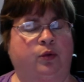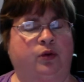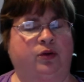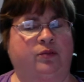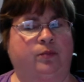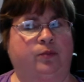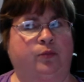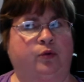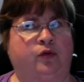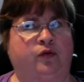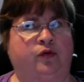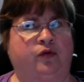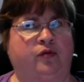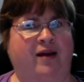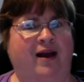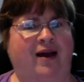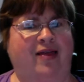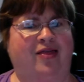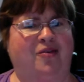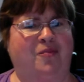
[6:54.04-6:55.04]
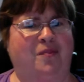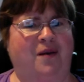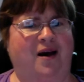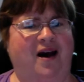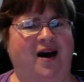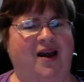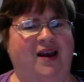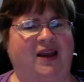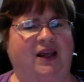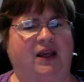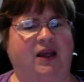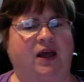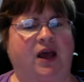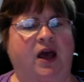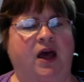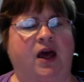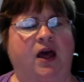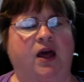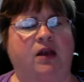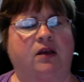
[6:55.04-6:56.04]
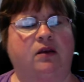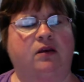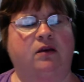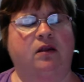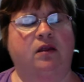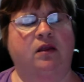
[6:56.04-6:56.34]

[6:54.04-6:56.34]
move around the body, and